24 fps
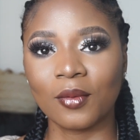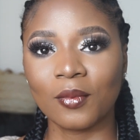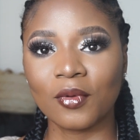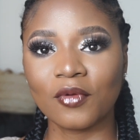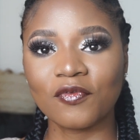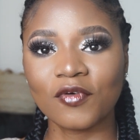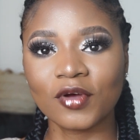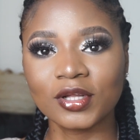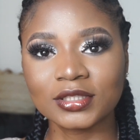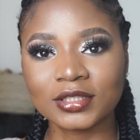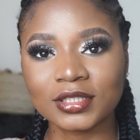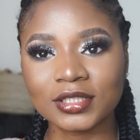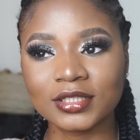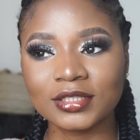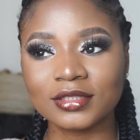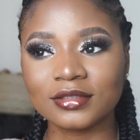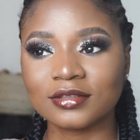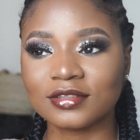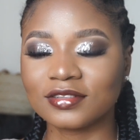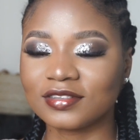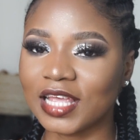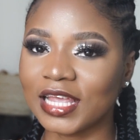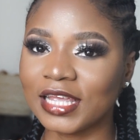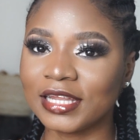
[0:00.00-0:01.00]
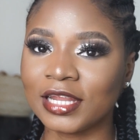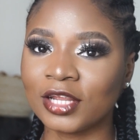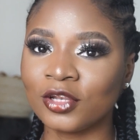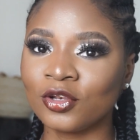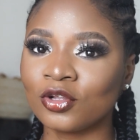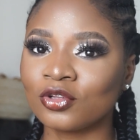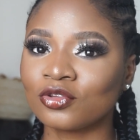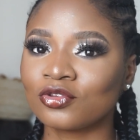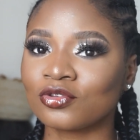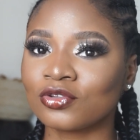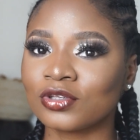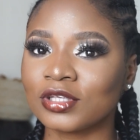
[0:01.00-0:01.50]
before they decided
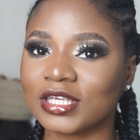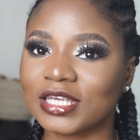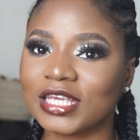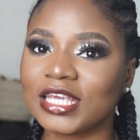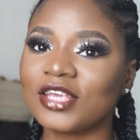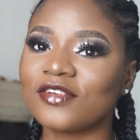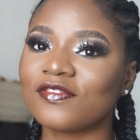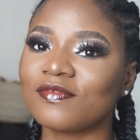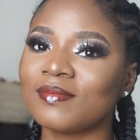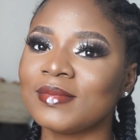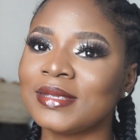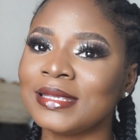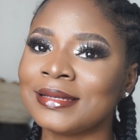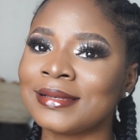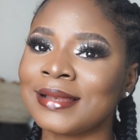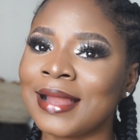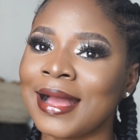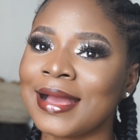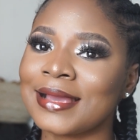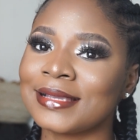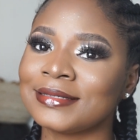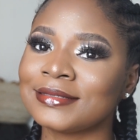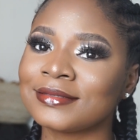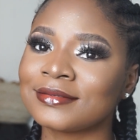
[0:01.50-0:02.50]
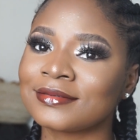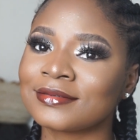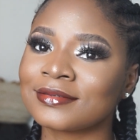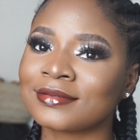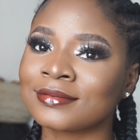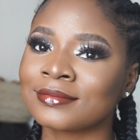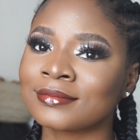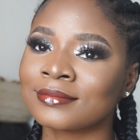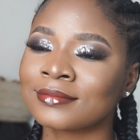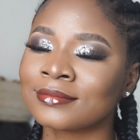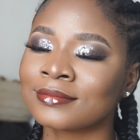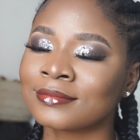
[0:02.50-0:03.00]
not to give me light.